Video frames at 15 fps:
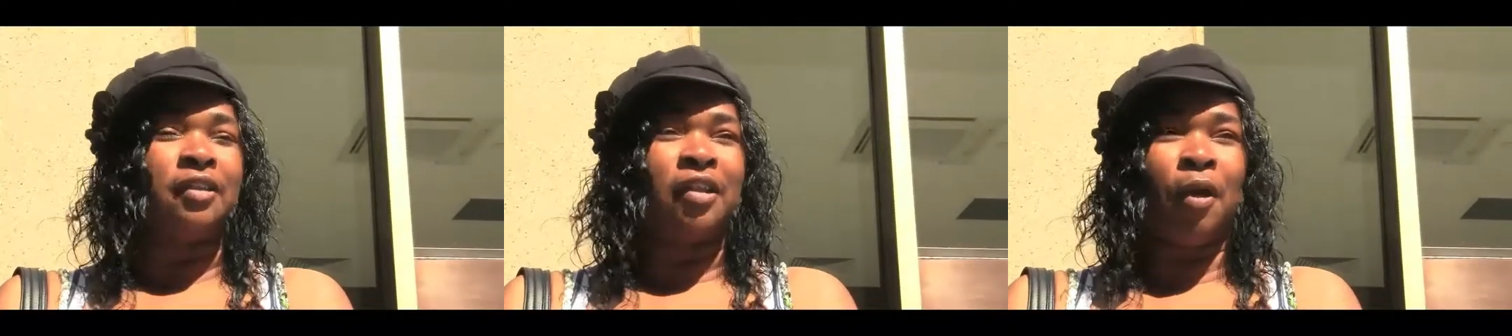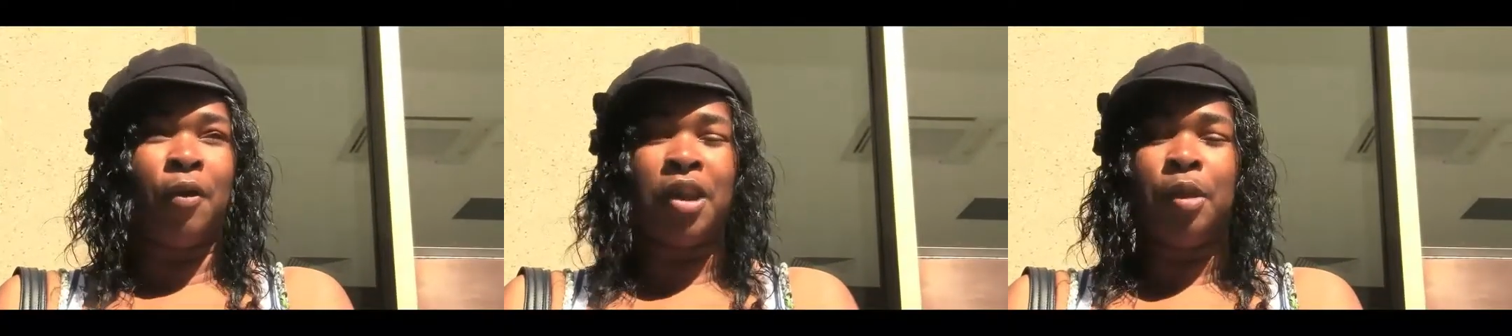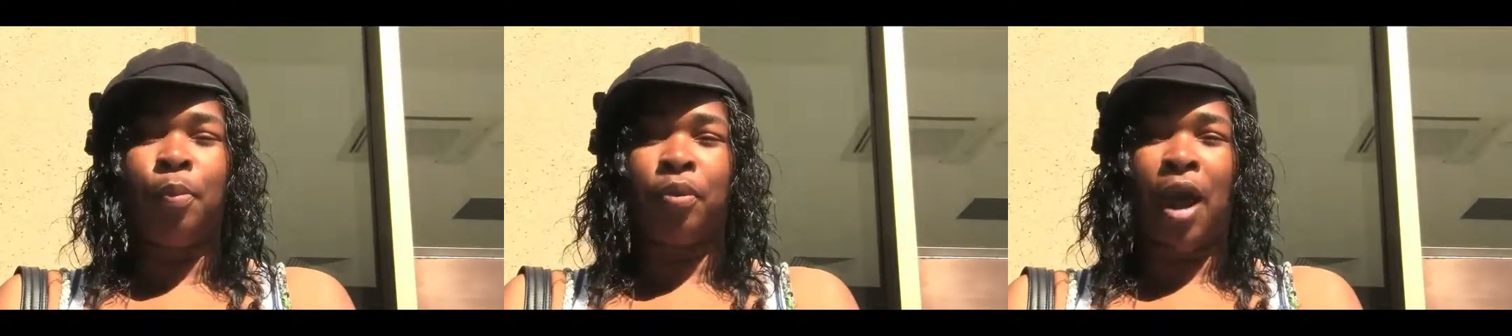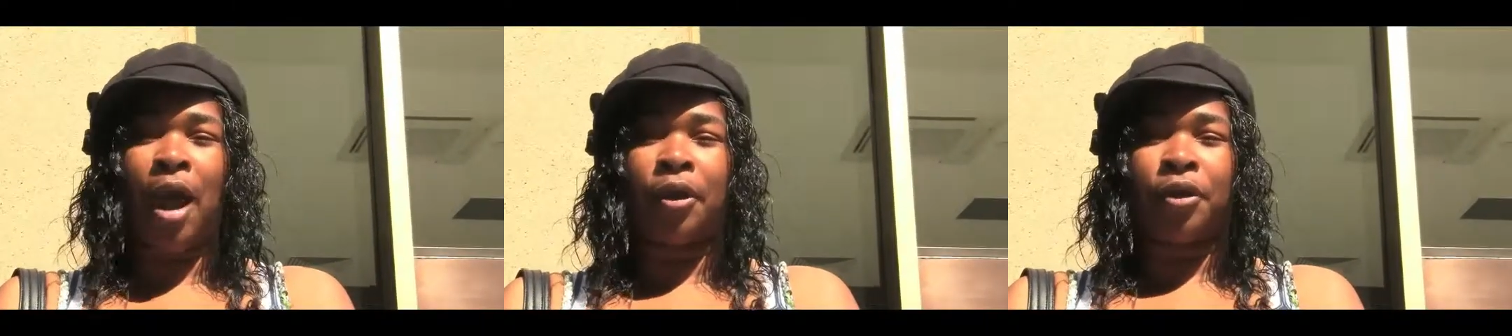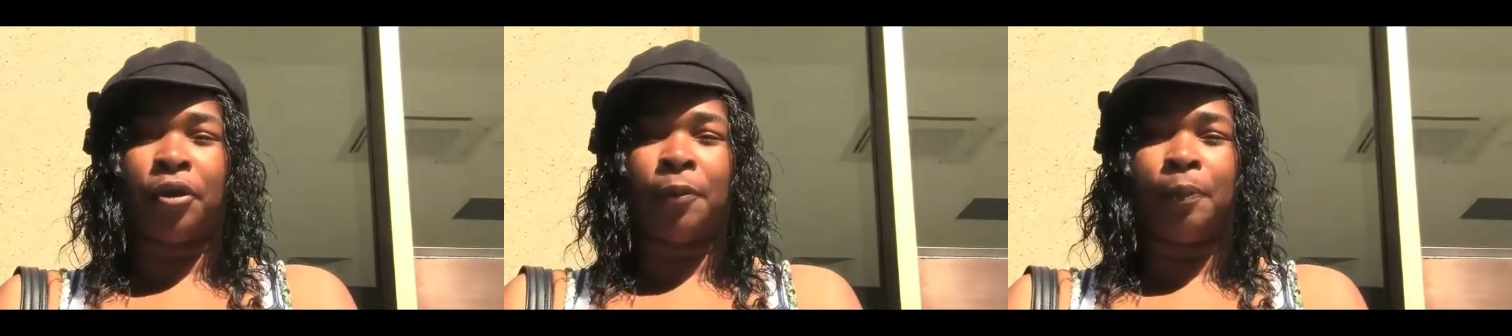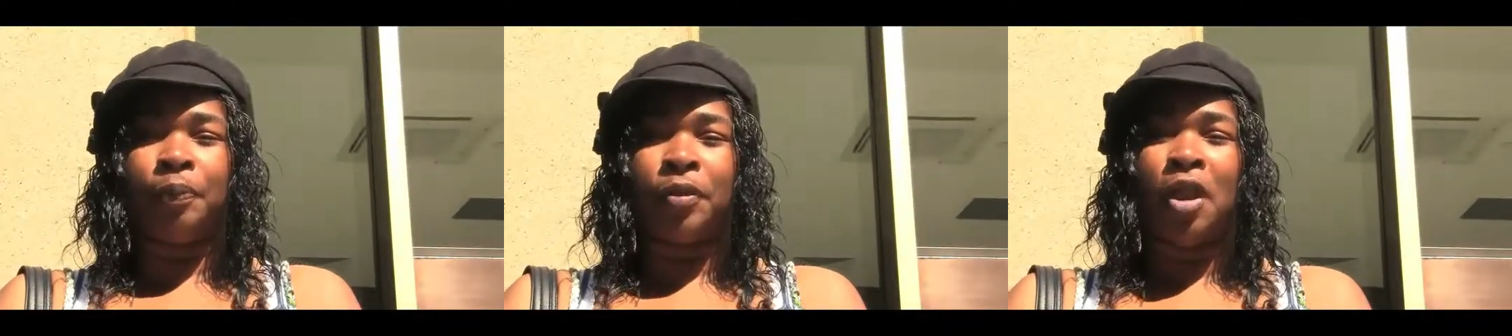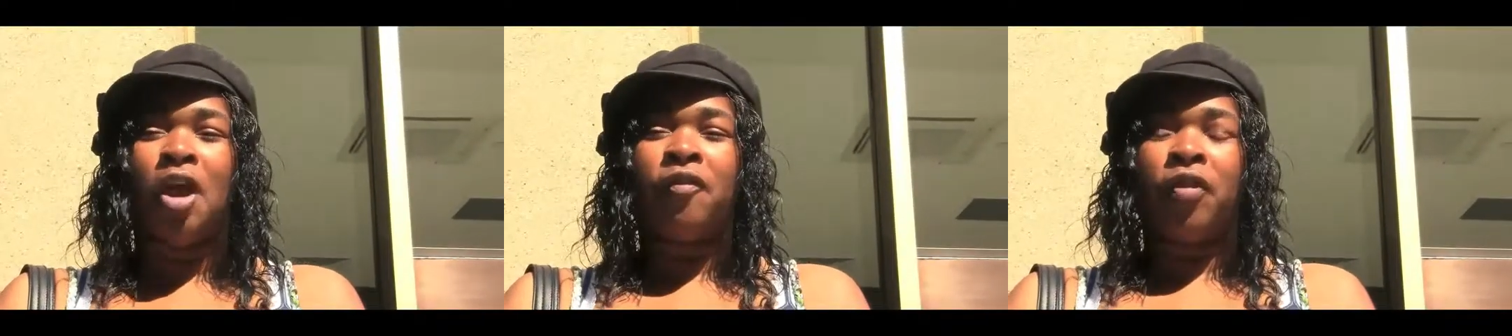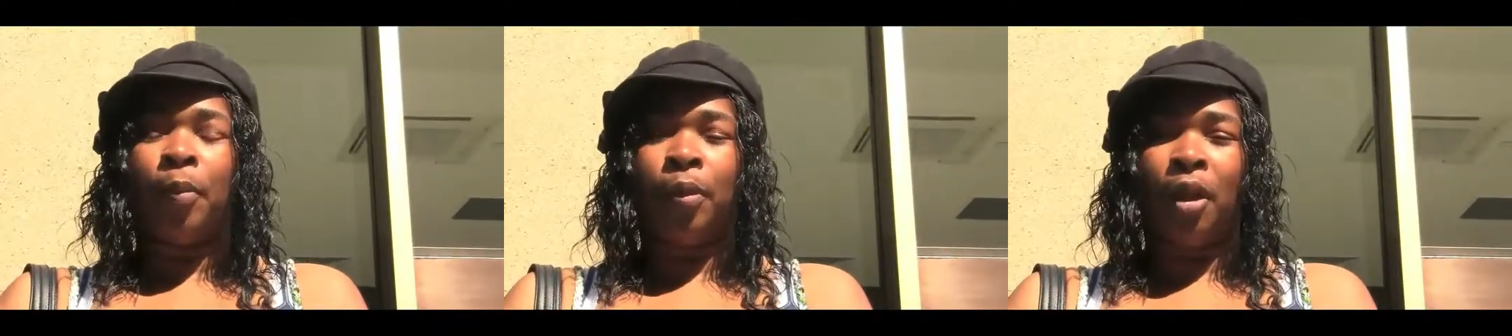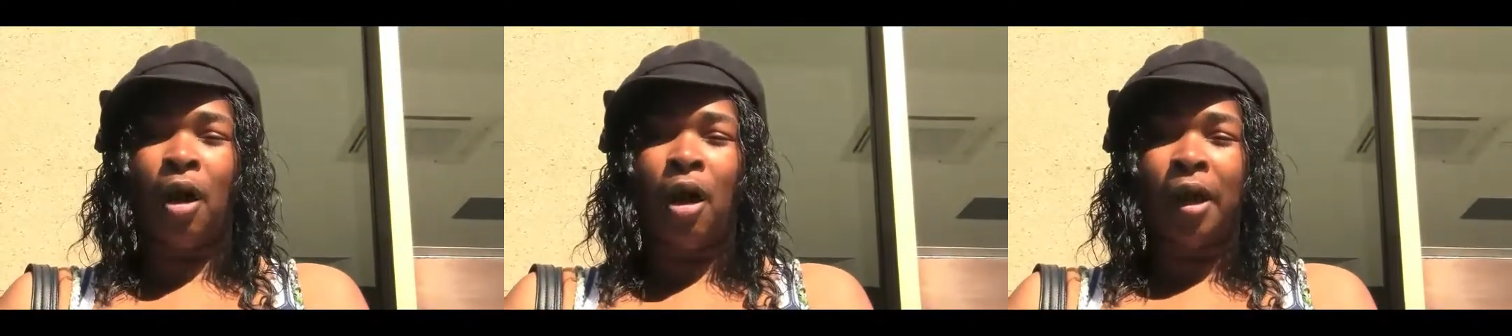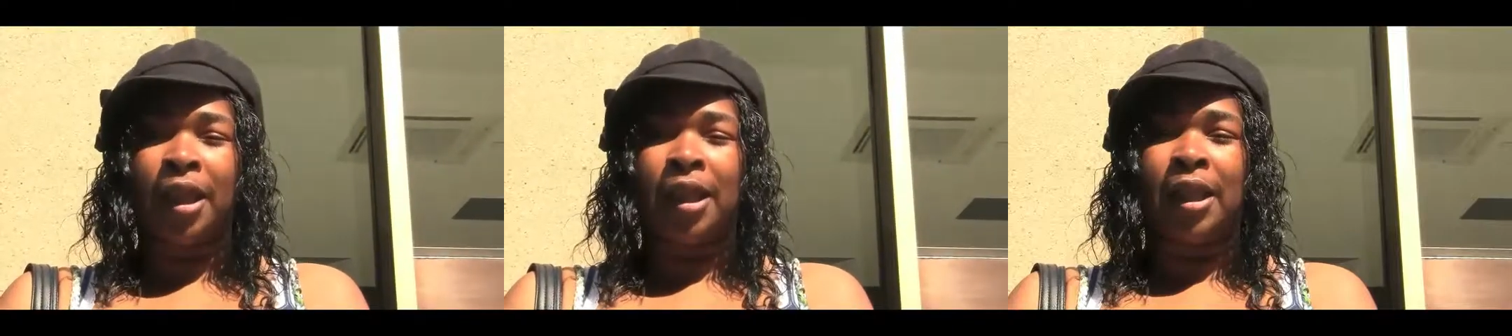Tony Browder for
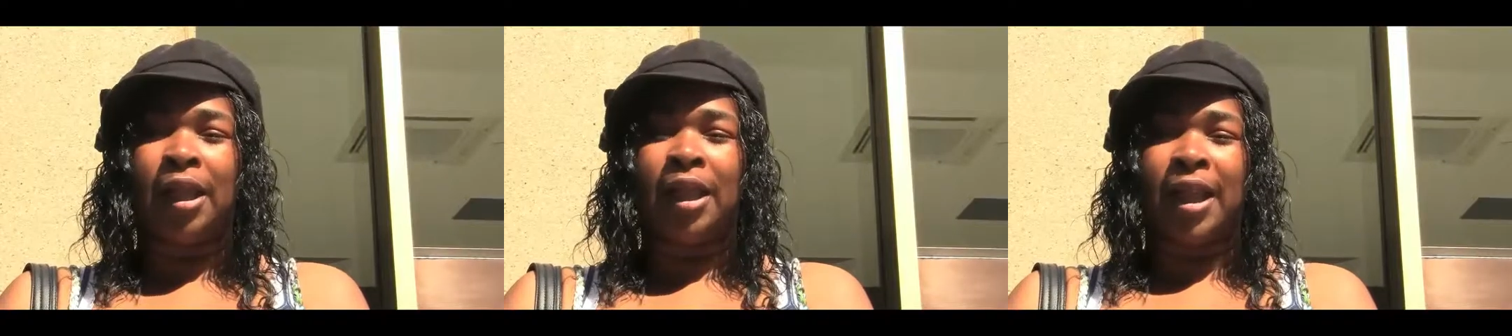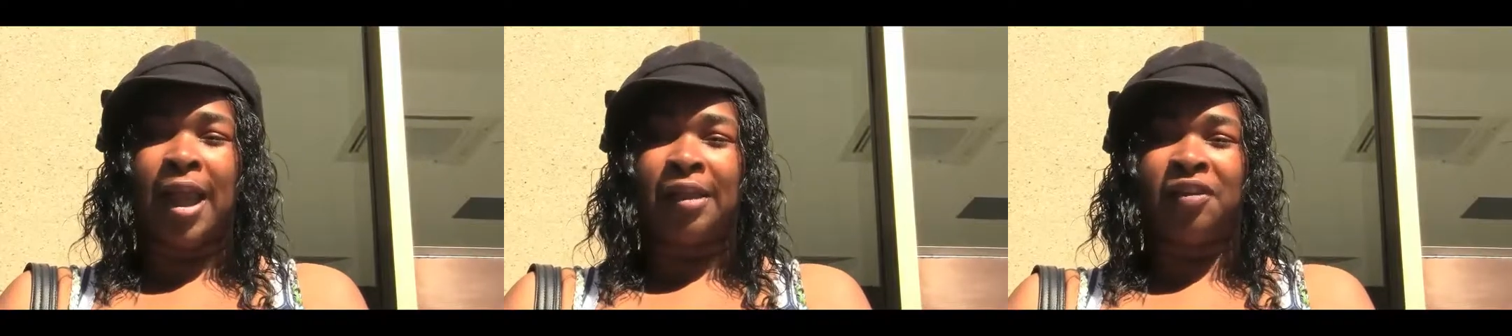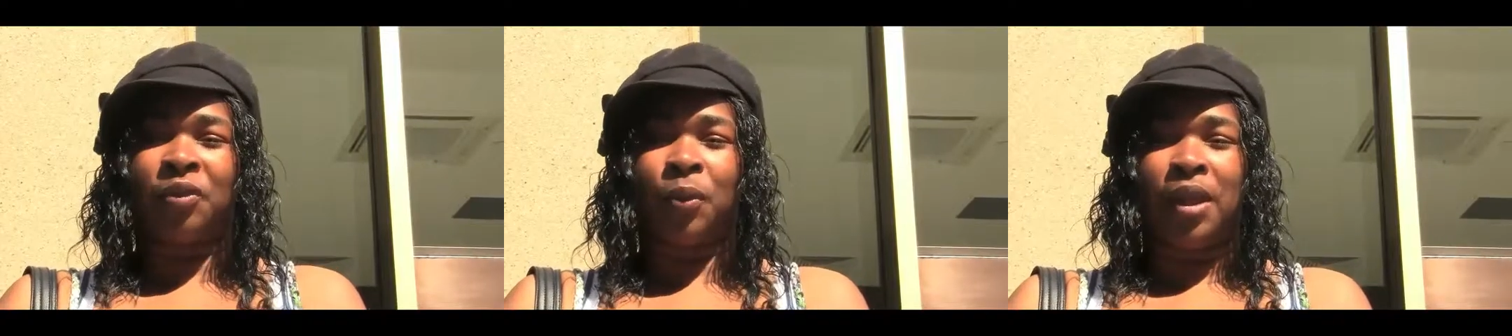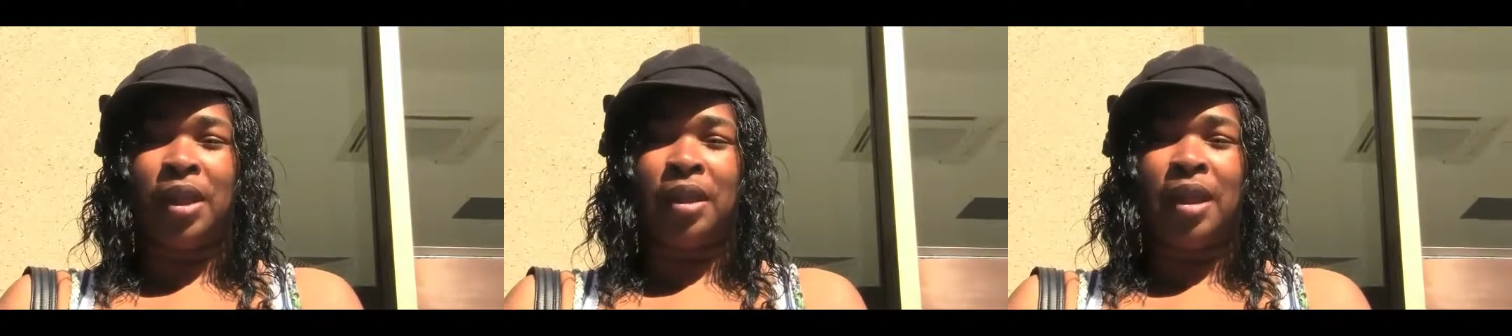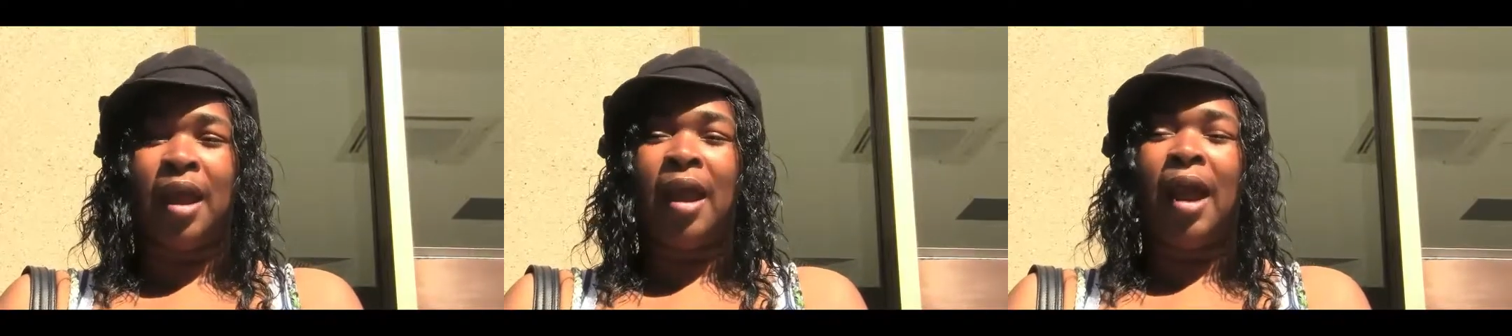blogging last week.